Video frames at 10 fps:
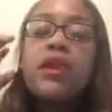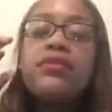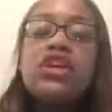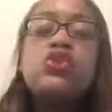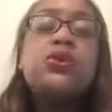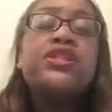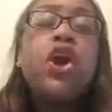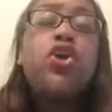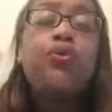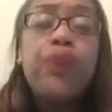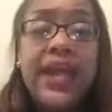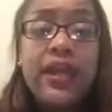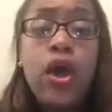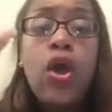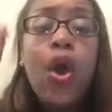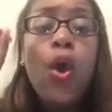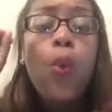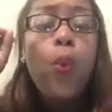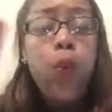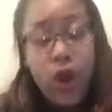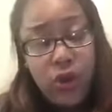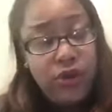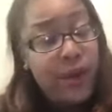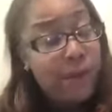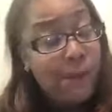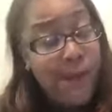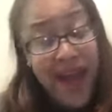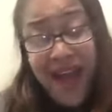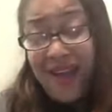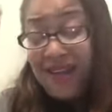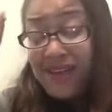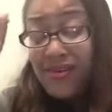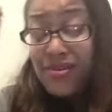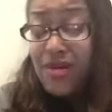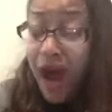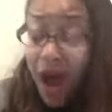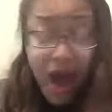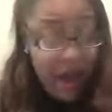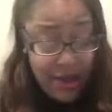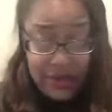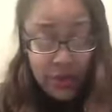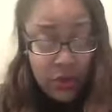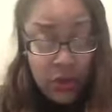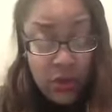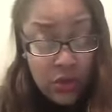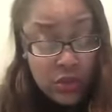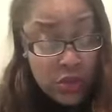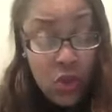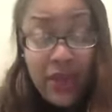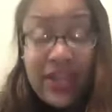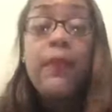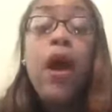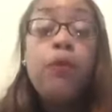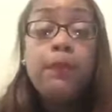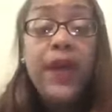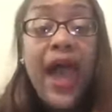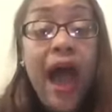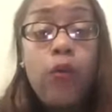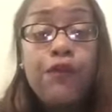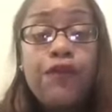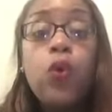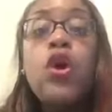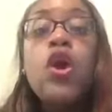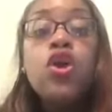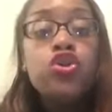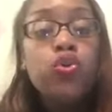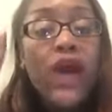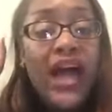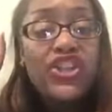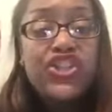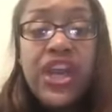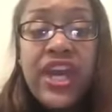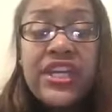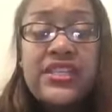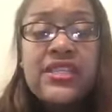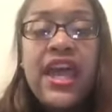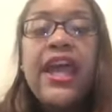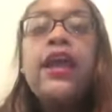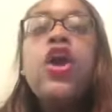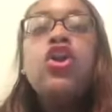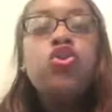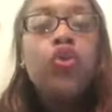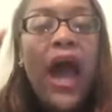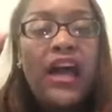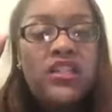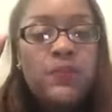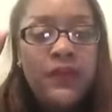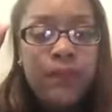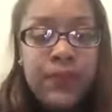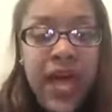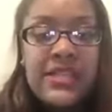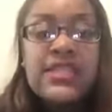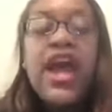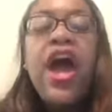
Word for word: This was a great word. My God talking about powerful. You guys share this thing. You guys be blessed.